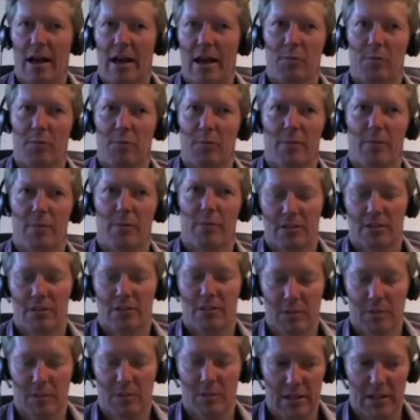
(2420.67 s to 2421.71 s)

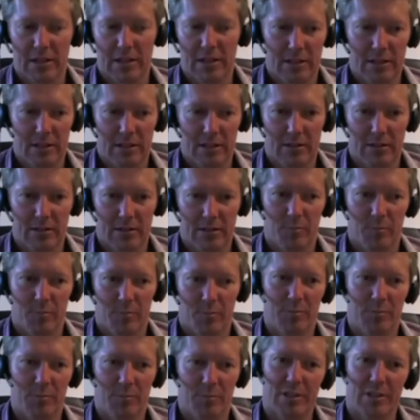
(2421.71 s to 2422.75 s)
Typically, people
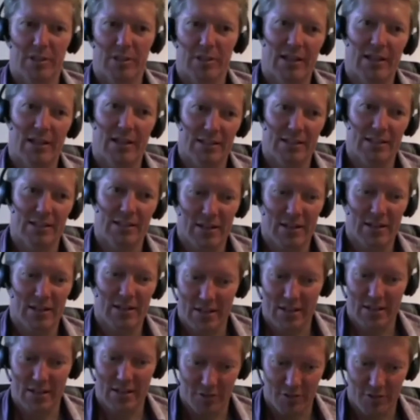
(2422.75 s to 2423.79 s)
think they need to meditate
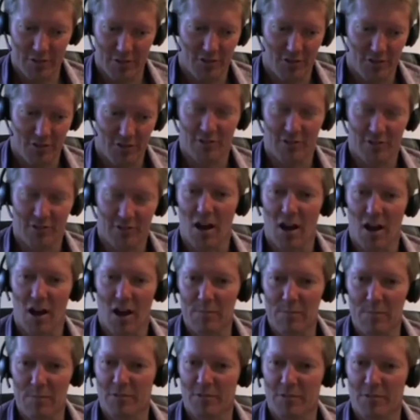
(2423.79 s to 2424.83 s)
for a certain
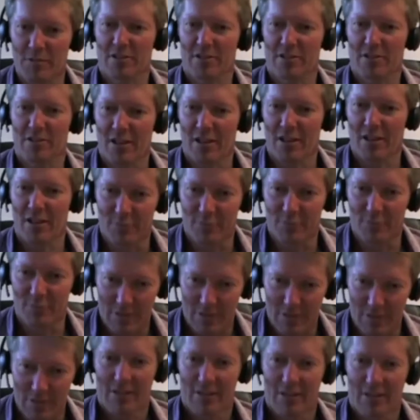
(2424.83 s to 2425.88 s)
time, so there's a kind of
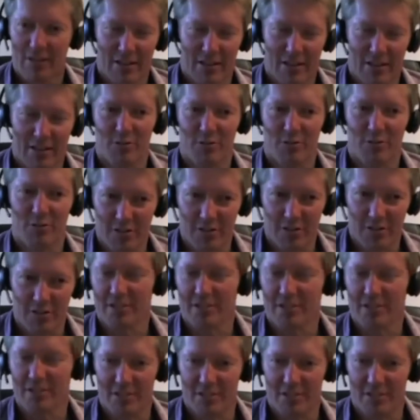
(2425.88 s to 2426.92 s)
a
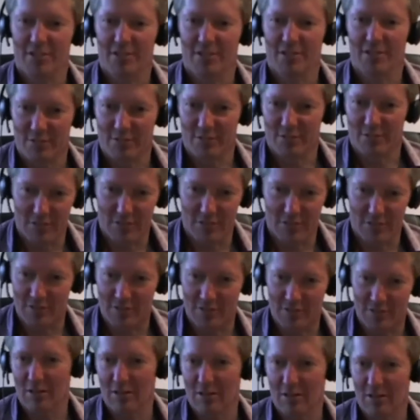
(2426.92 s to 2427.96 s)
drivenness to sit for,
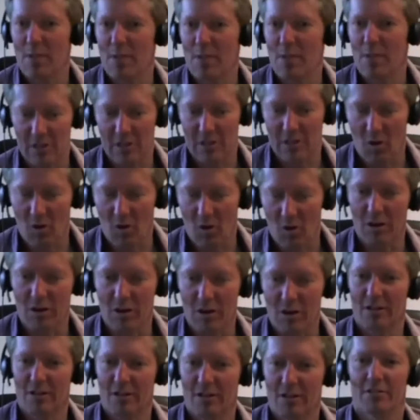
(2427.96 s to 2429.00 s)
maybe
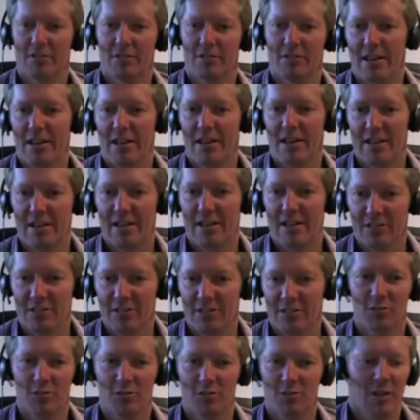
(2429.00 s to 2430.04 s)
longer than they need
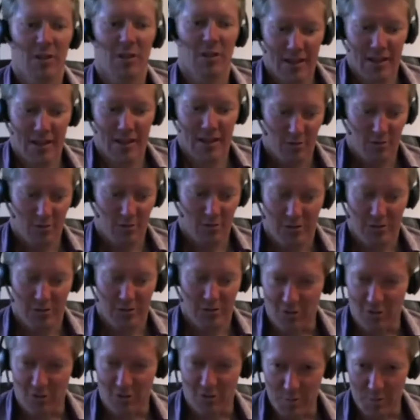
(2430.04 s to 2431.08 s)
to, or that
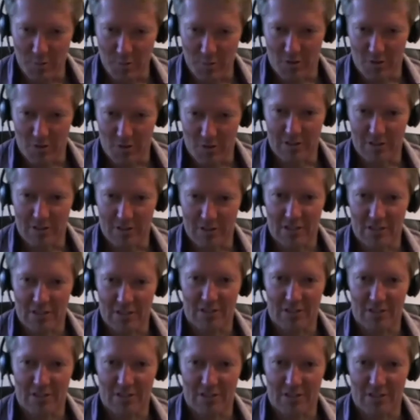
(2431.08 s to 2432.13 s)
they should be perfectly
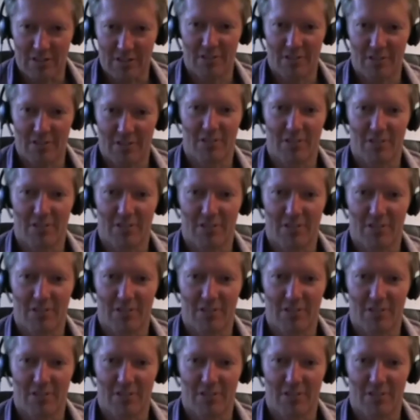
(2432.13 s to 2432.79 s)
still.